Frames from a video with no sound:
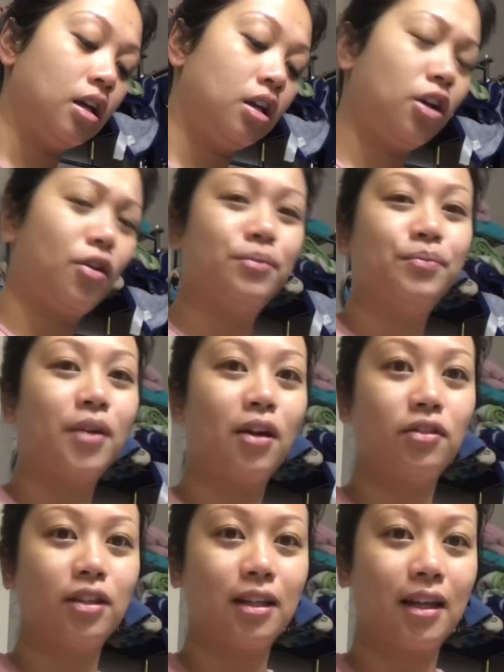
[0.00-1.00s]
you know,
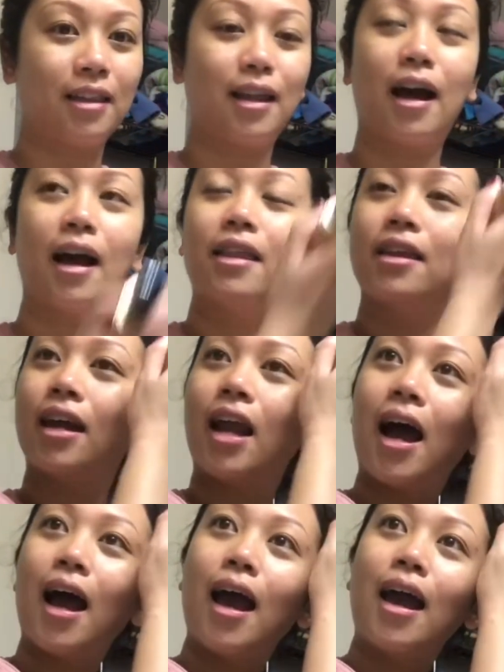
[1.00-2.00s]
everything like that. And then
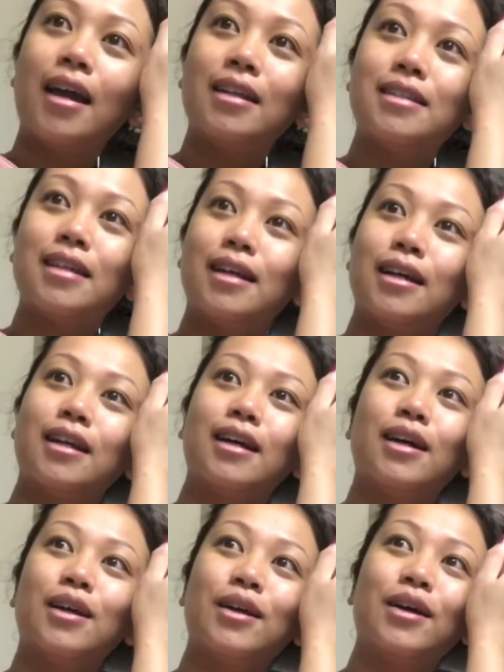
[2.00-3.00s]
I did,
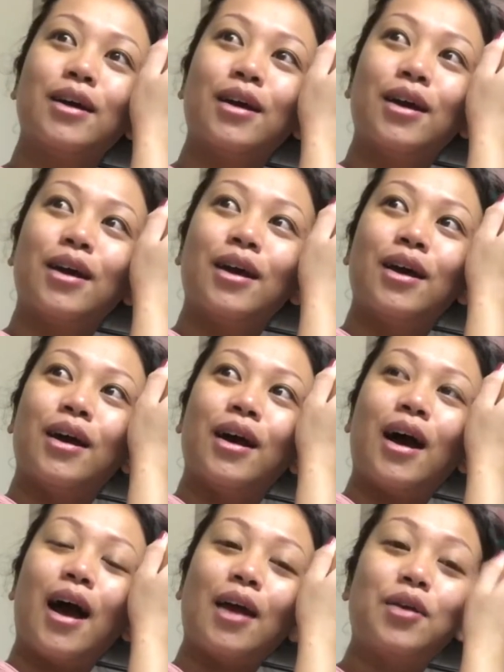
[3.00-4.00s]

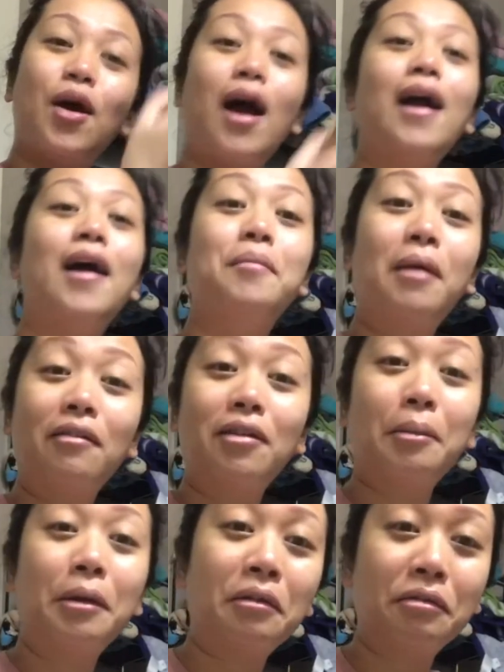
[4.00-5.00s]
you know, I added my
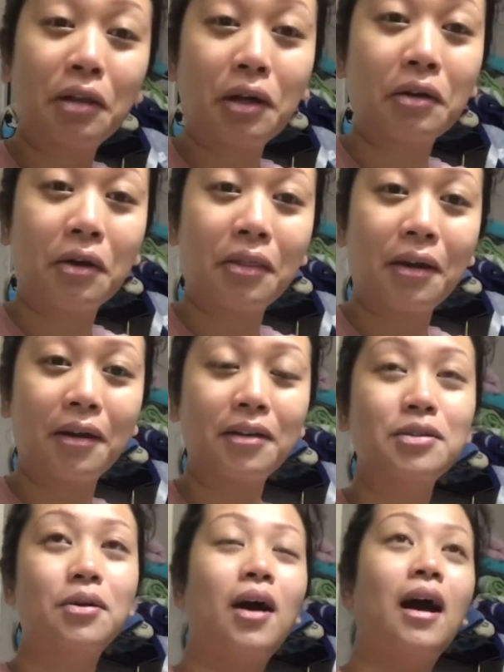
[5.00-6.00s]
Filipino flair on there.
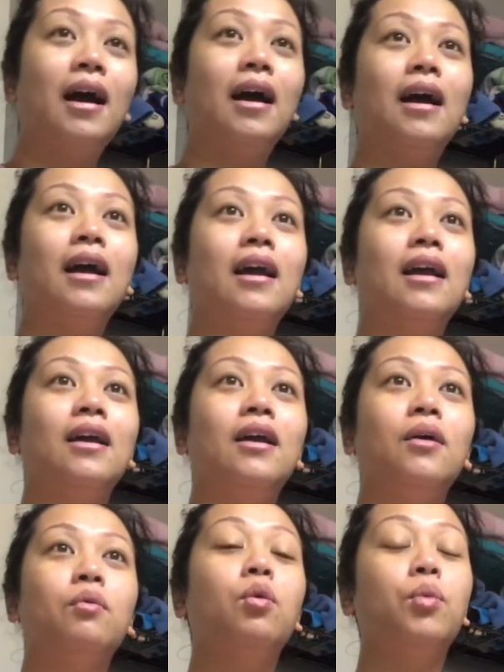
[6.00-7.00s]
So
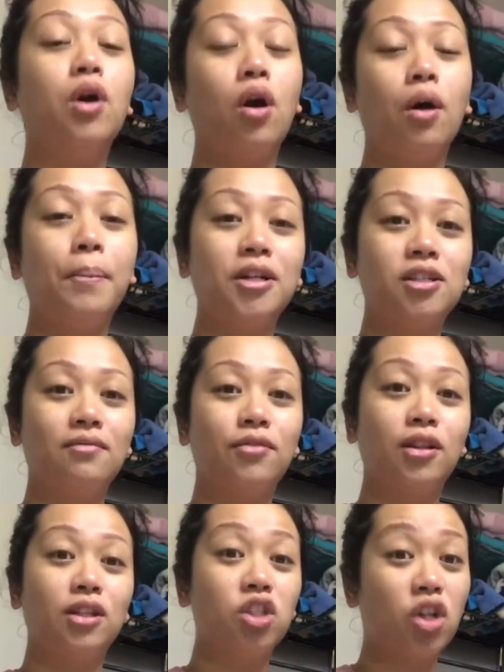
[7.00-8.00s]
well, we all pitched in
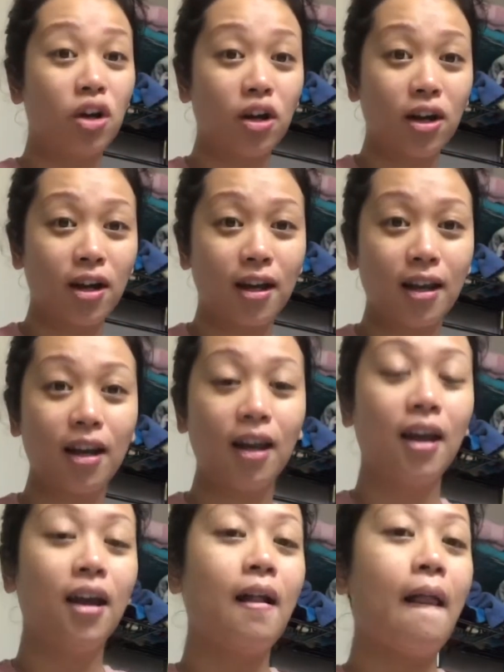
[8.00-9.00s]
for lechon.
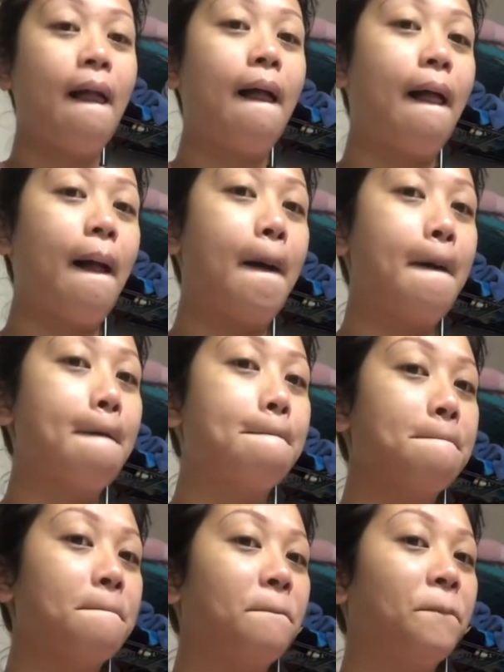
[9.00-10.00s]

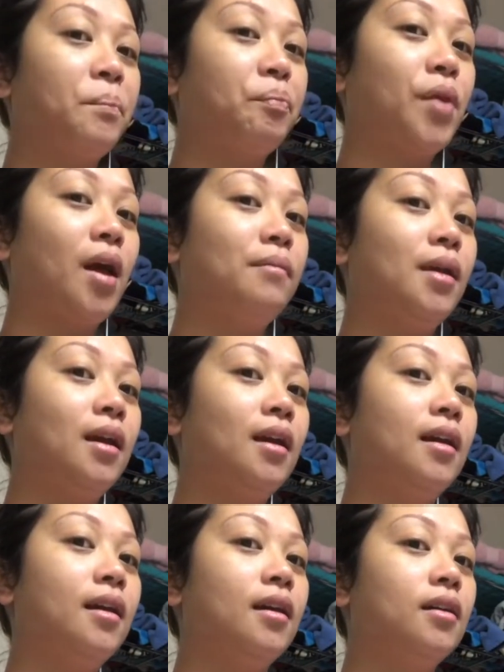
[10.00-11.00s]
I
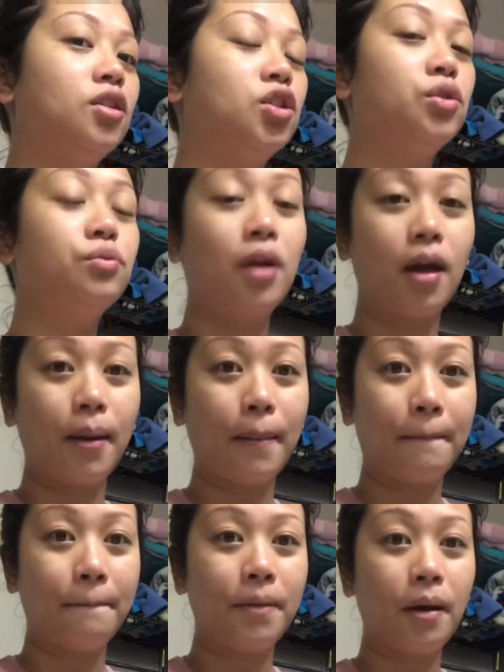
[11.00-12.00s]
made
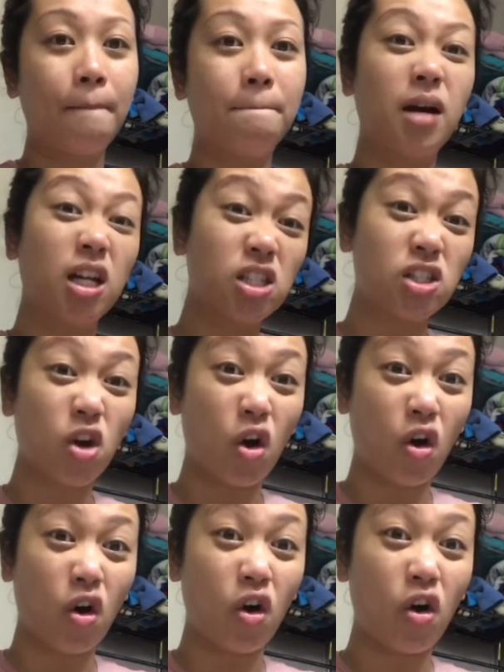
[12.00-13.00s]
shrimp,
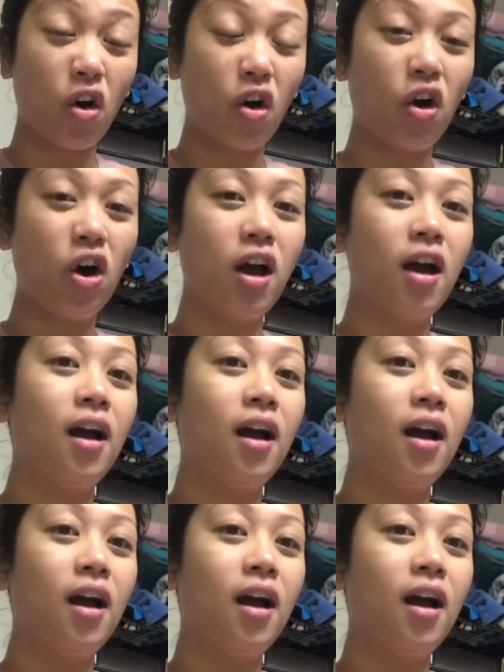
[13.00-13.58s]
mussel,